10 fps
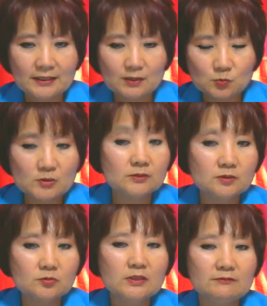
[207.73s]
and
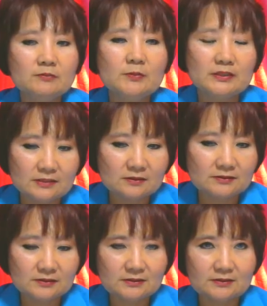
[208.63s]
wonder where everybody
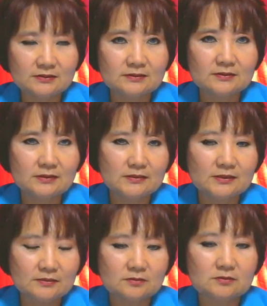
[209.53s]
else is, and
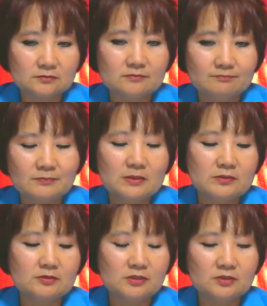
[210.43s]
then you'll
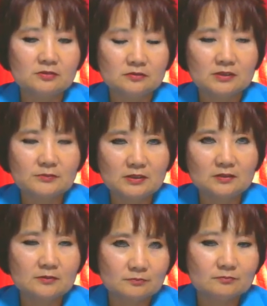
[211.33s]
maybe check your
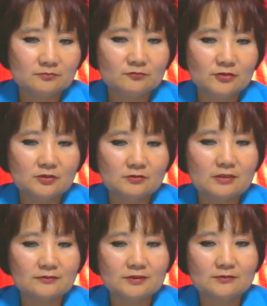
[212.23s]
email and figure
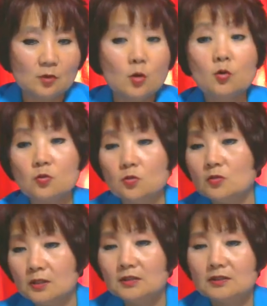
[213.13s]
out that,
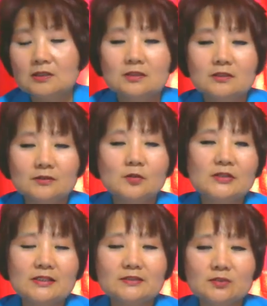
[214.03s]
oh,
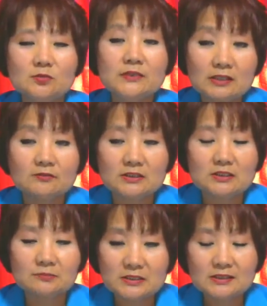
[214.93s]
okay, so we're not
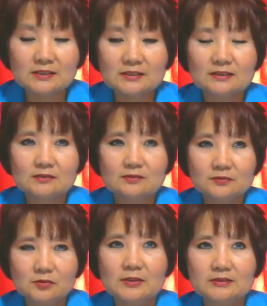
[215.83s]
really meeting.
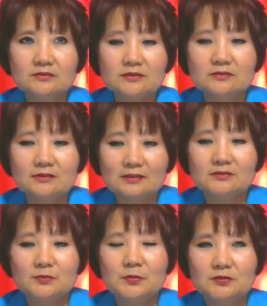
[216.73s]
You're actually
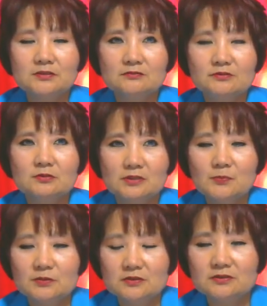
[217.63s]
supposed to view a
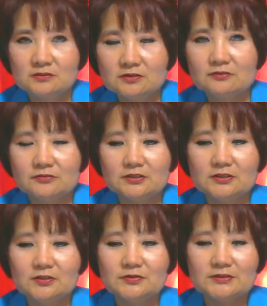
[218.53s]
couple of YouTube
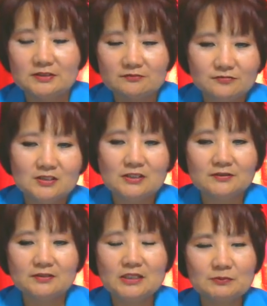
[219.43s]
videos and fill
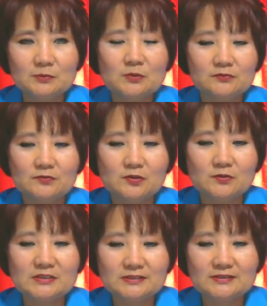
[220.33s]
out the lab report
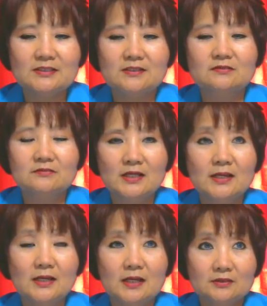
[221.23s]
form instead of
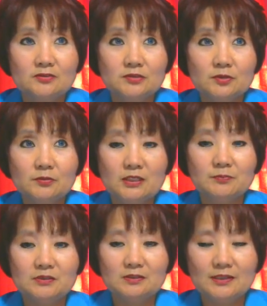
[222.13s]
actually showing
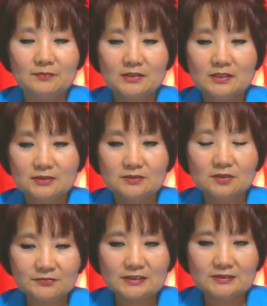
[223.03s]
up to lab.
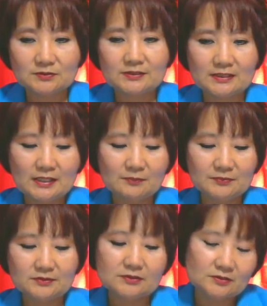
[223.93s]
So if that
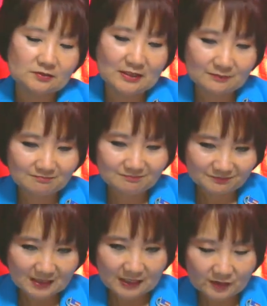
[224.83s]
happens to you, I
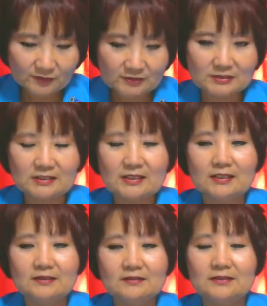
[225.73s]

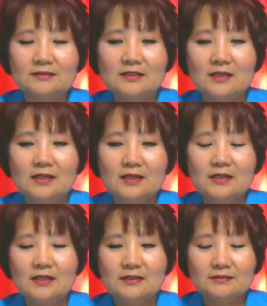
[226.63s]
understand and
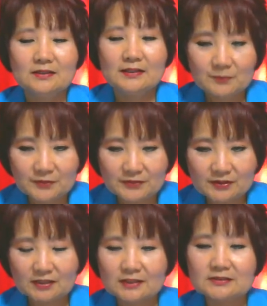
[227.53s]
I
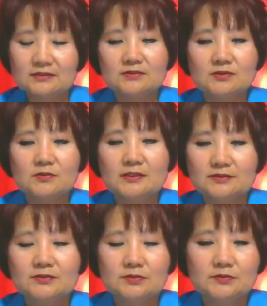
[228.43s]
empathize and so
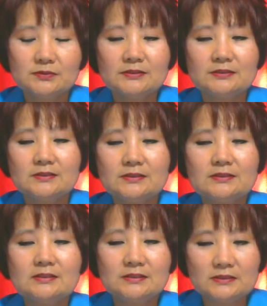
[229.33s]
on. So
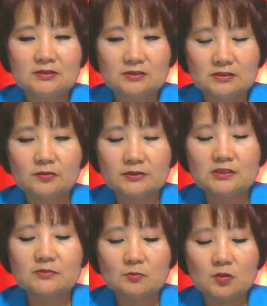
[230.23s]
this is going
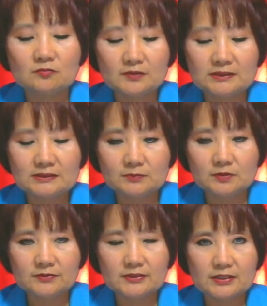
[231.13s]
to be more
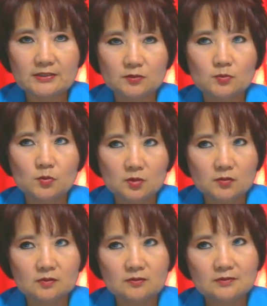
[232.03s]
flexible than the
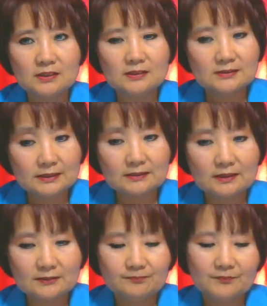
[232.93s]
normal
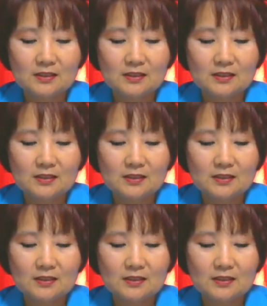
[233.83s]
deadline.